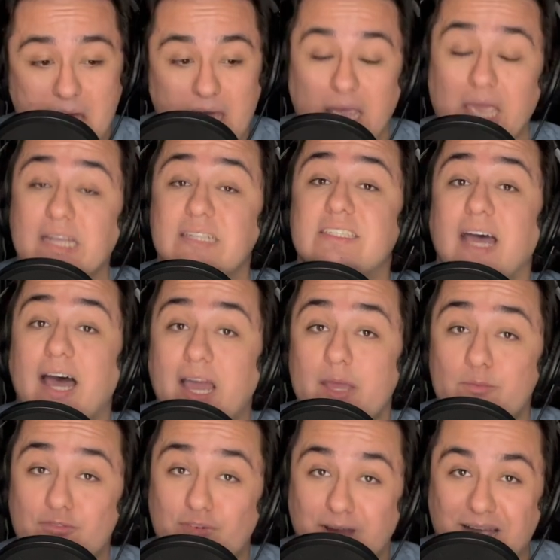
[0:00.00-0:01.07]
in time
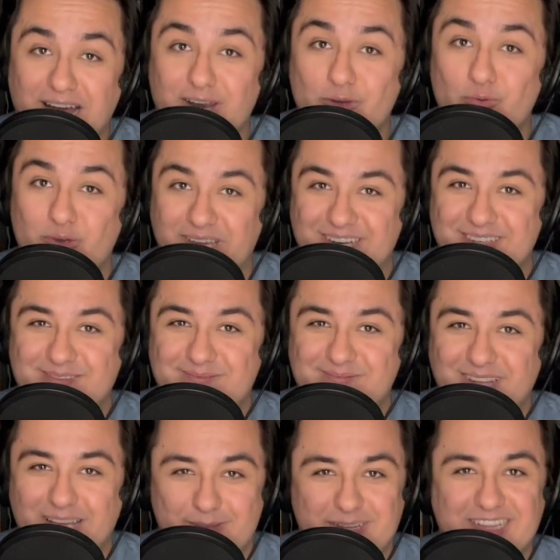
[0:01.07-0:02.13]
for Halloween.
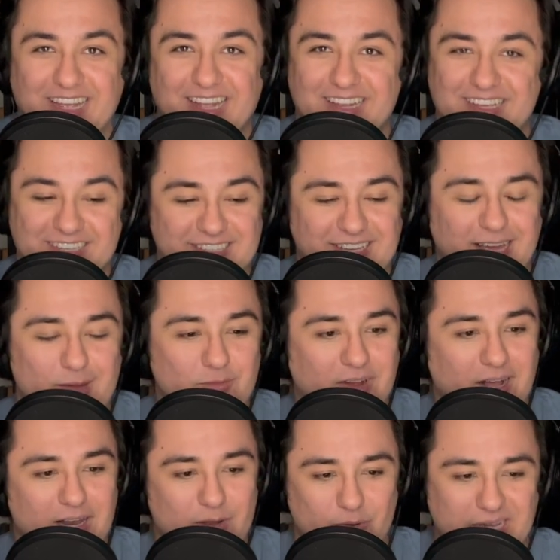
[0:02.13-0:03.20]
How about that? In time for
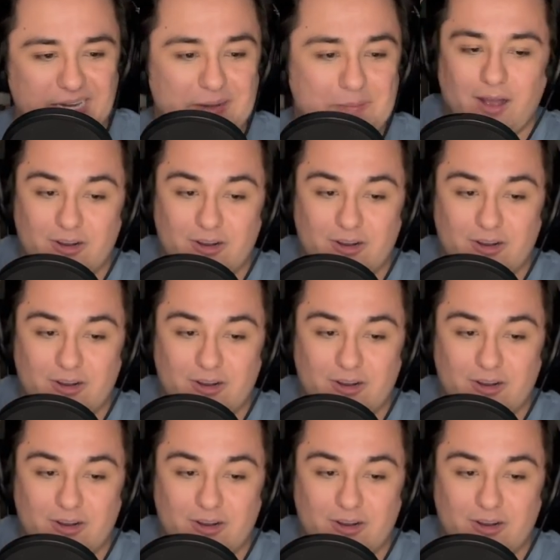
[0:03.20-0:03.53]
Halloween.